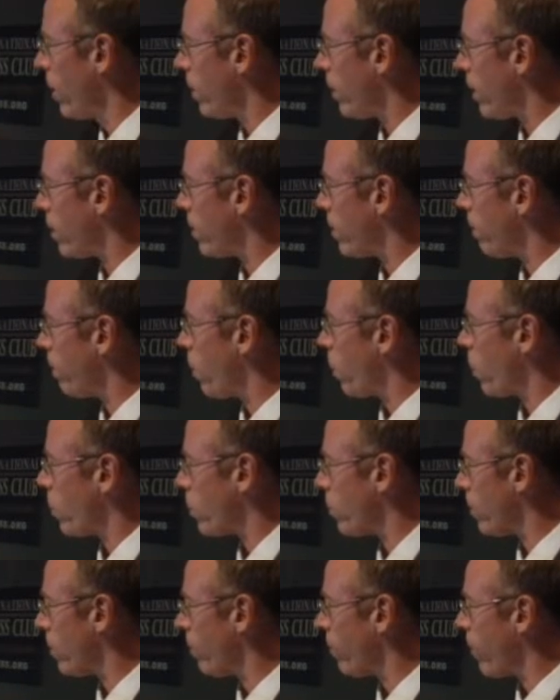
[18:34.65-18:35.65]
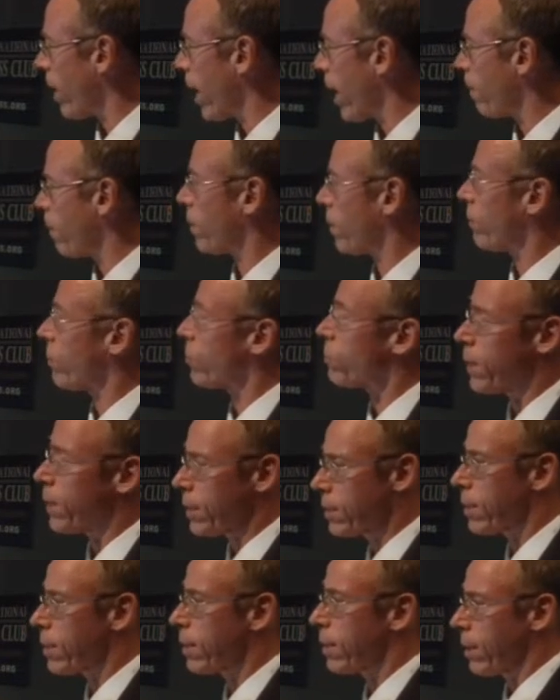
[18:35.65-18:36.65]
that supports the fabric of
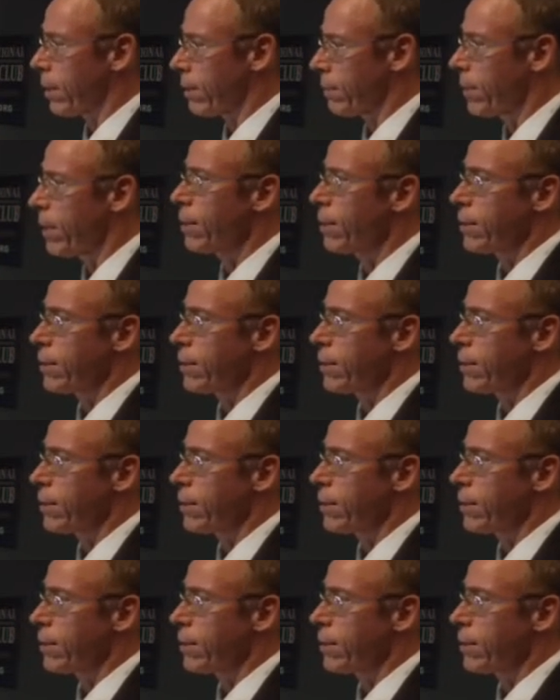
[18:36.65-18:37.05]
space-time,